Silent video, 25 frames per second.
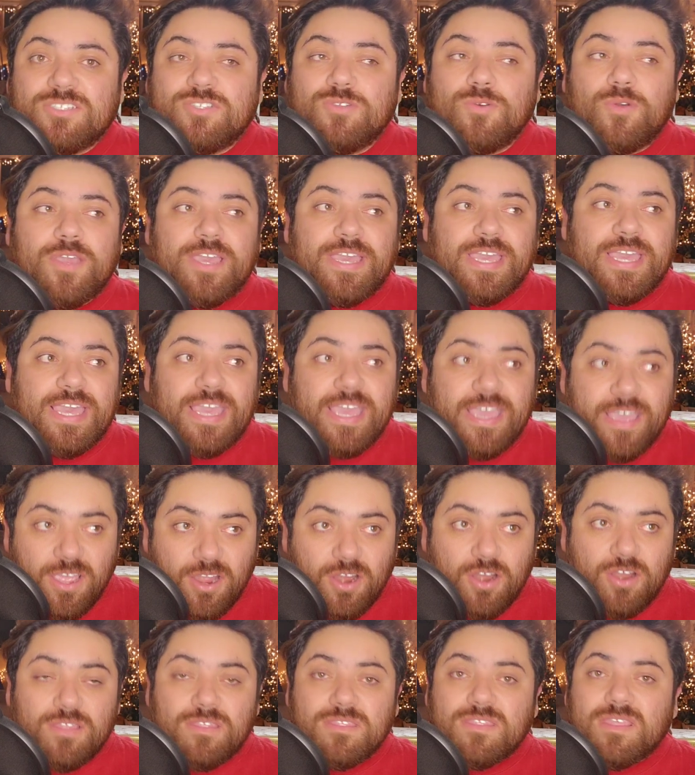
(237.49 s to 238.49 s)
to
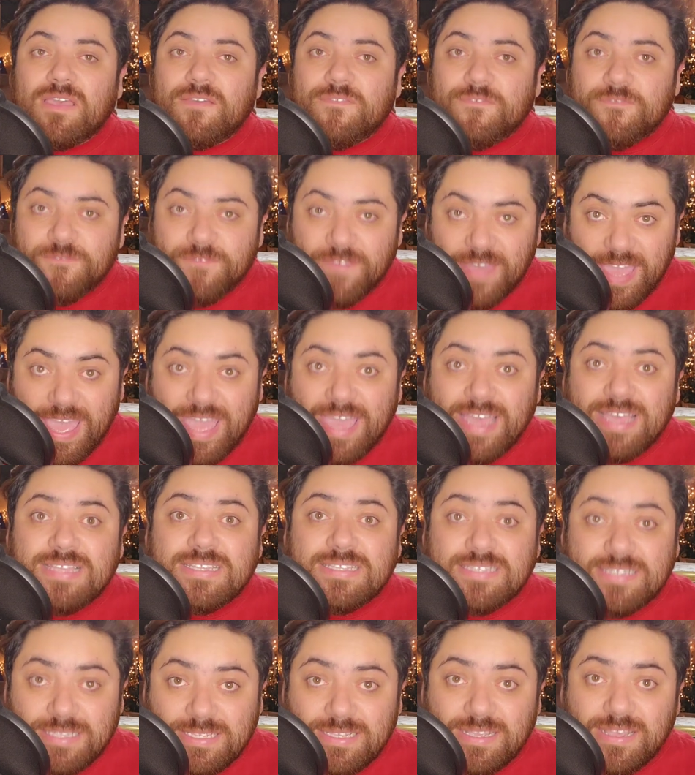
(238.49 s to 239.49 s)
hear the
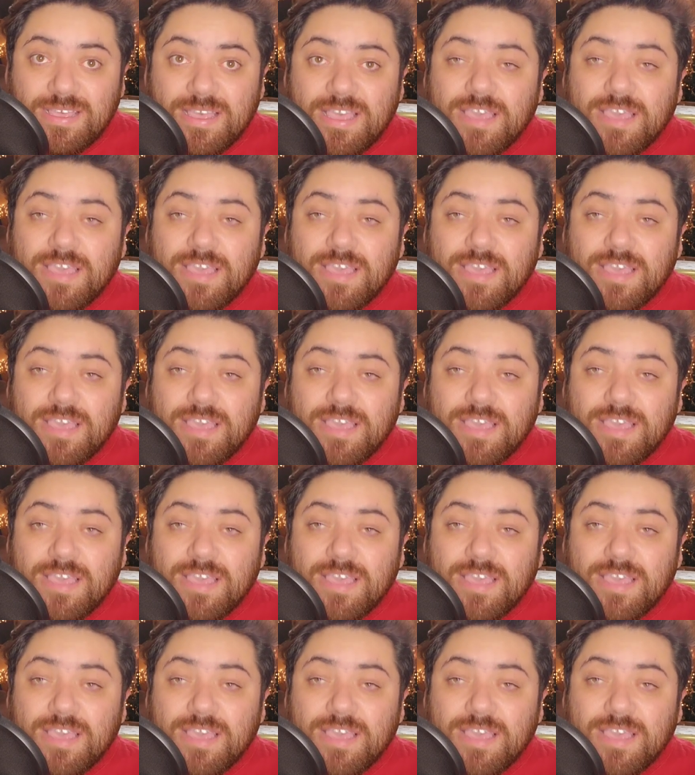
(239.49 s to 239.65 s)
fans,